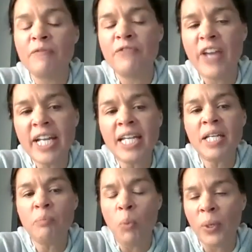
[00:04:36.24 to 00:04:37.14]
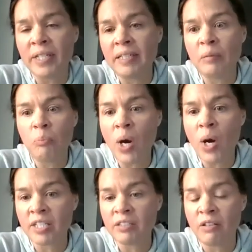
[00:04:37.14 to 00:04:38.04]
Very important
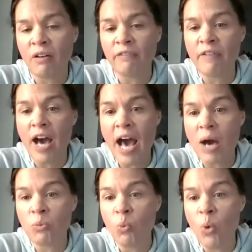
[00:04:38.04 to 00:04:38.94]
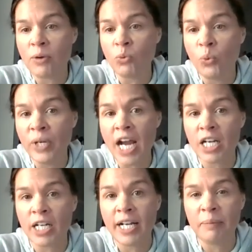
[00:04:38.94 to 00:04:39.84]
parts of what we
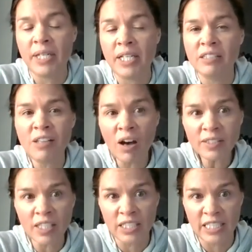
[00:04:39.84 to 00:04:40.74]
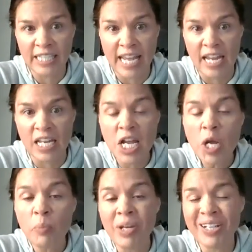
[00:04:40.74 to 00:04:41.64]
are going to be discussing today,
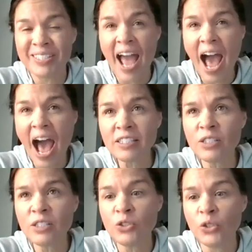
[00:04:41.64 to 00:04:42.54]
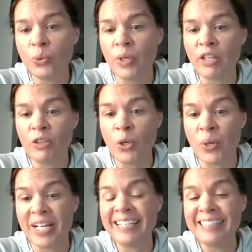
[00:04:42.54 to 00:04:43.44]
because it has to do with
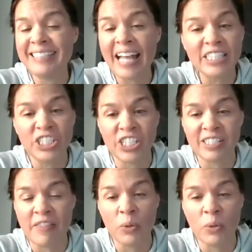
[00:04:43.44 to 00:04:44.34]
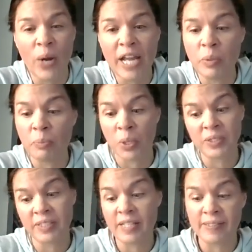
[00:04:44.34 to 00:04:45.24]
your intelligence and the way you
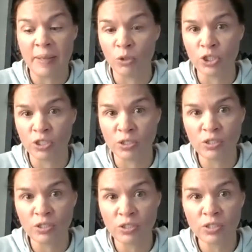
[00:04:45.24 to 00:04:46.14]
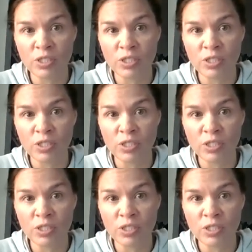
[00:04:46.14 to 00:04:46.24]
process emotions.